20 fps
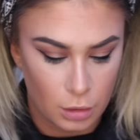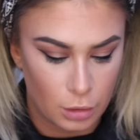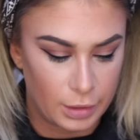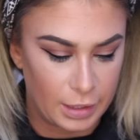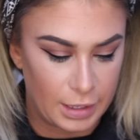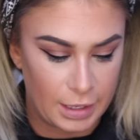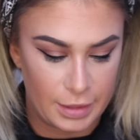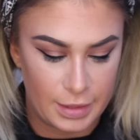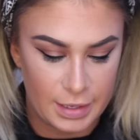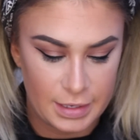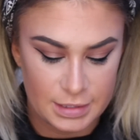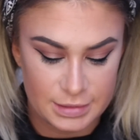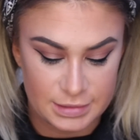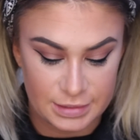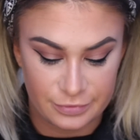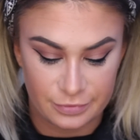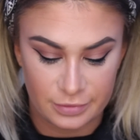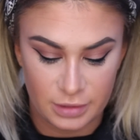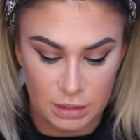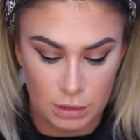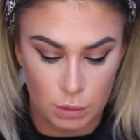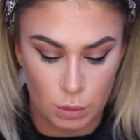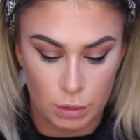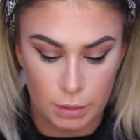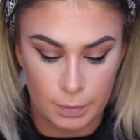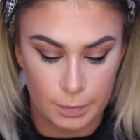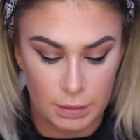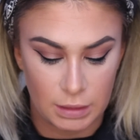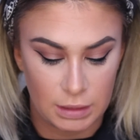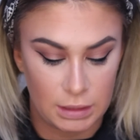Okay, they are definitely not
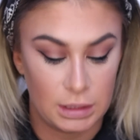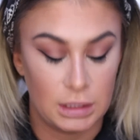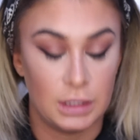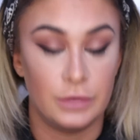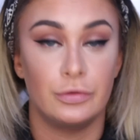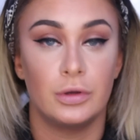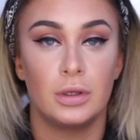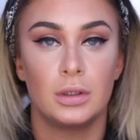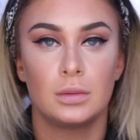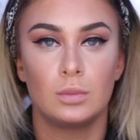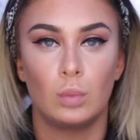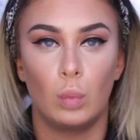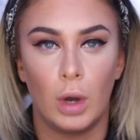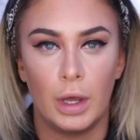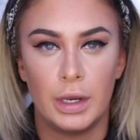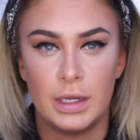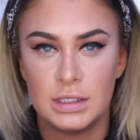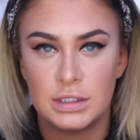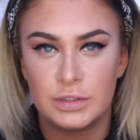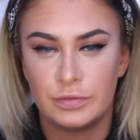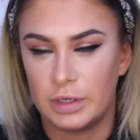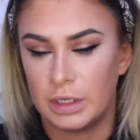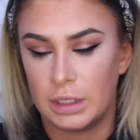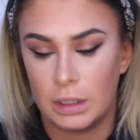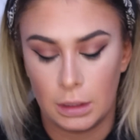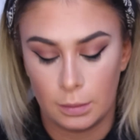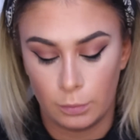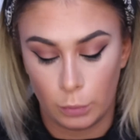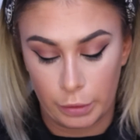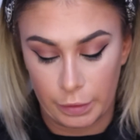completely even. One is
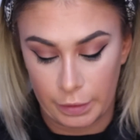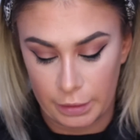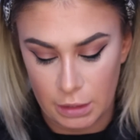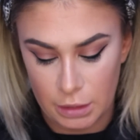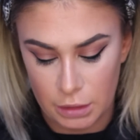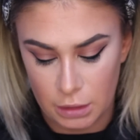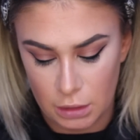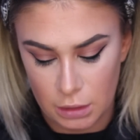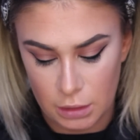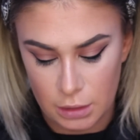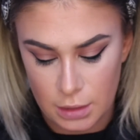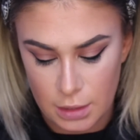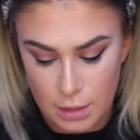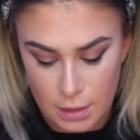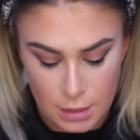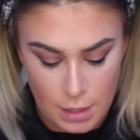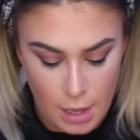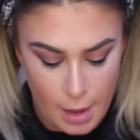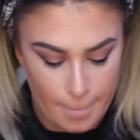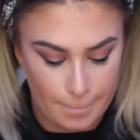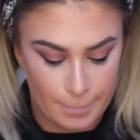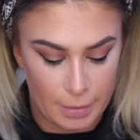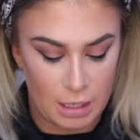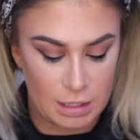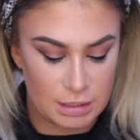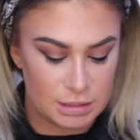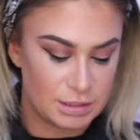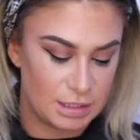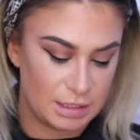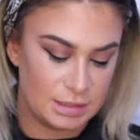flicking up more than the other,
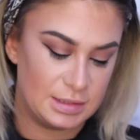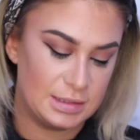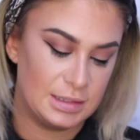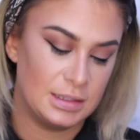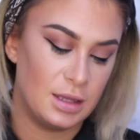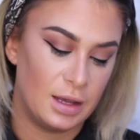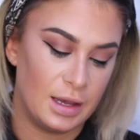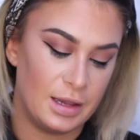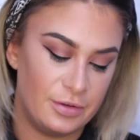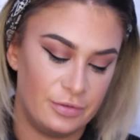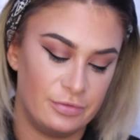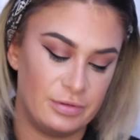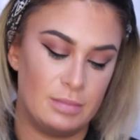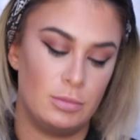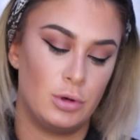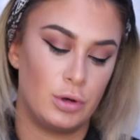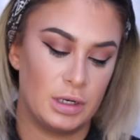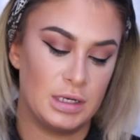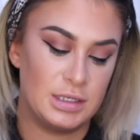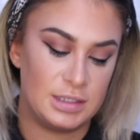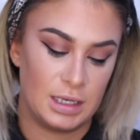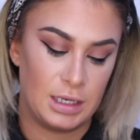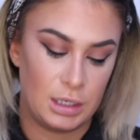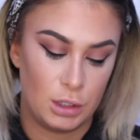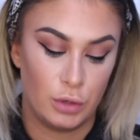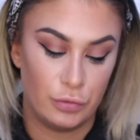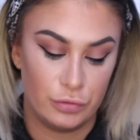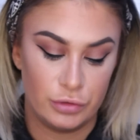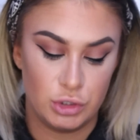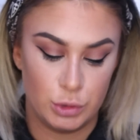but that is life. I'm not going to take
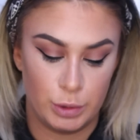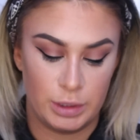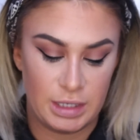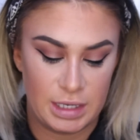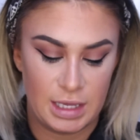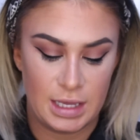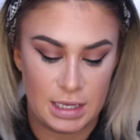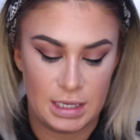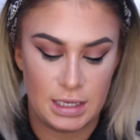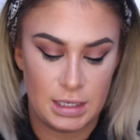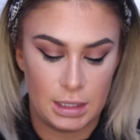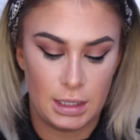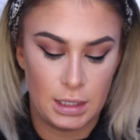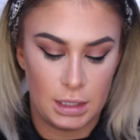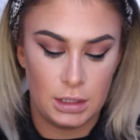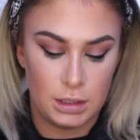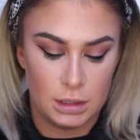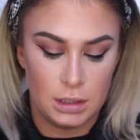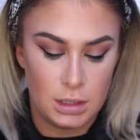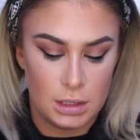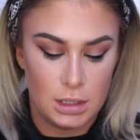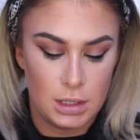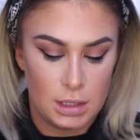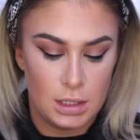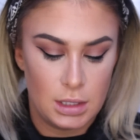it off and do it again.